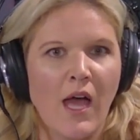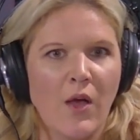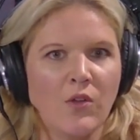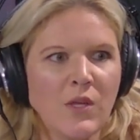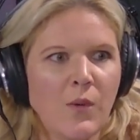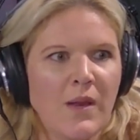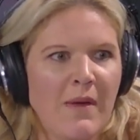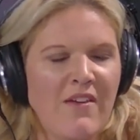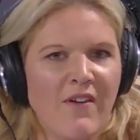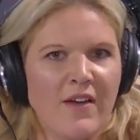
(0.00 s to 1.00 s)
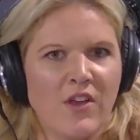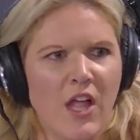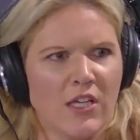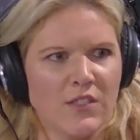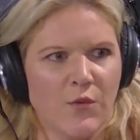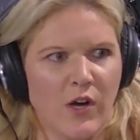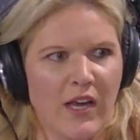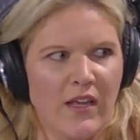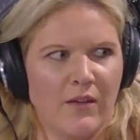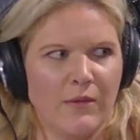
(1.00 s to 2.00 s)
I only want to pay $5
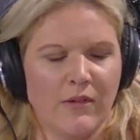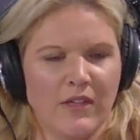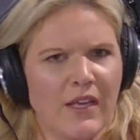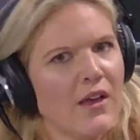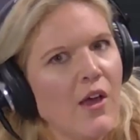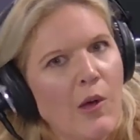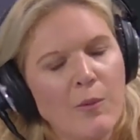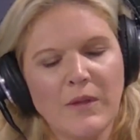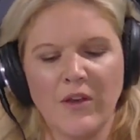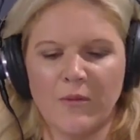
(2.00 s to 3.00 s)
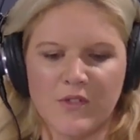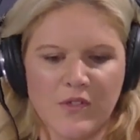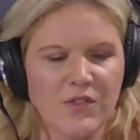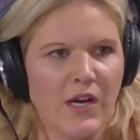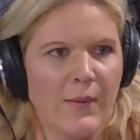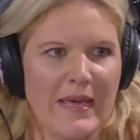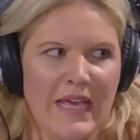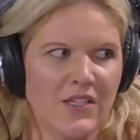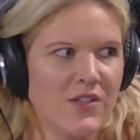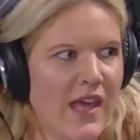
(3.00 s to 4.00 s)
for it. And we were like, oh, you know, we're so sorry. We
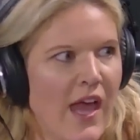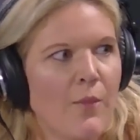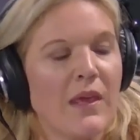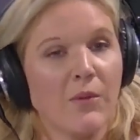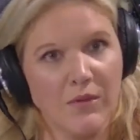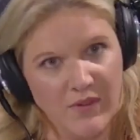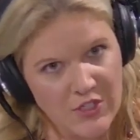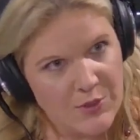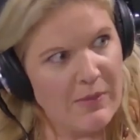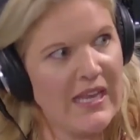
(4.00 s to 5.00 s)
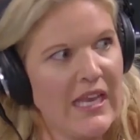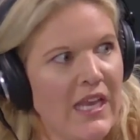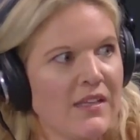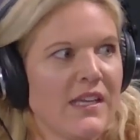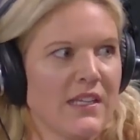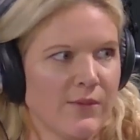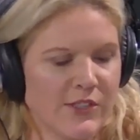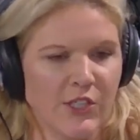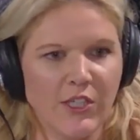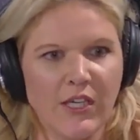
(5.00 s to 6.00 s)
can't do that. We can refund your money and take the
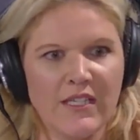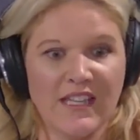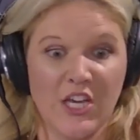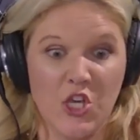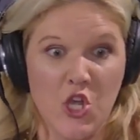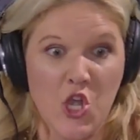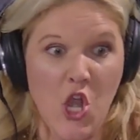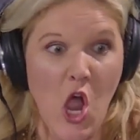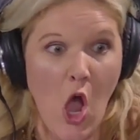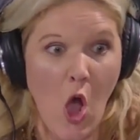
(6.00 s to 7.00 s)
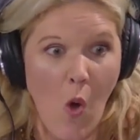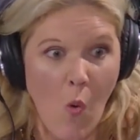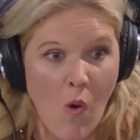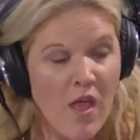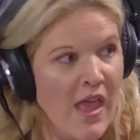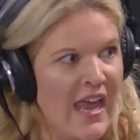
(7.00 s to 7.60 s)
return. He's like, no.